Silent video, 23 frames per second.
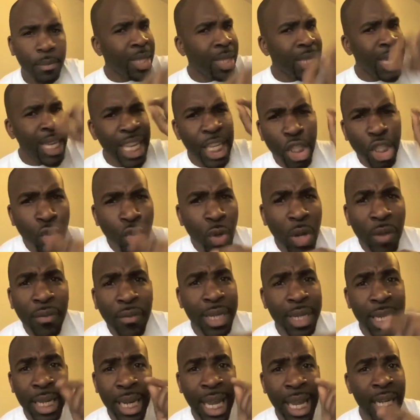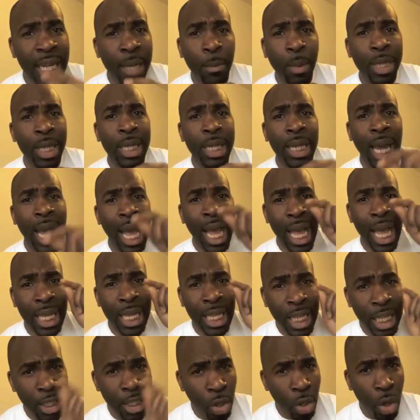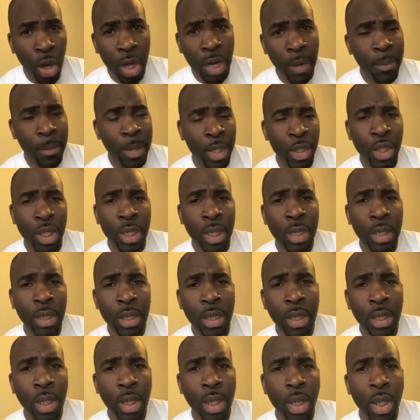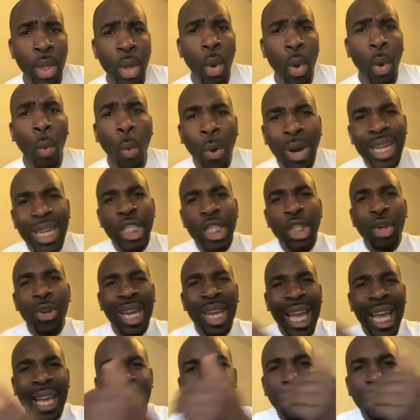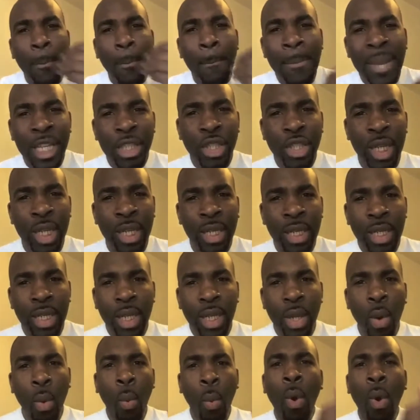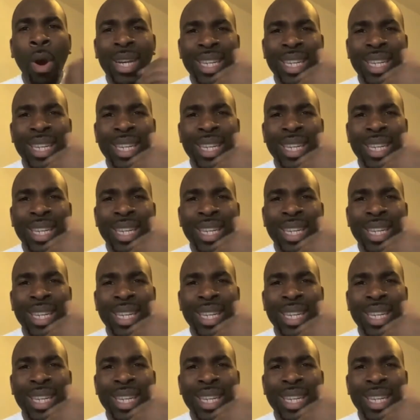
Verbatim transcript: is driven than anybody that is not on a mission. What is your life's mission? What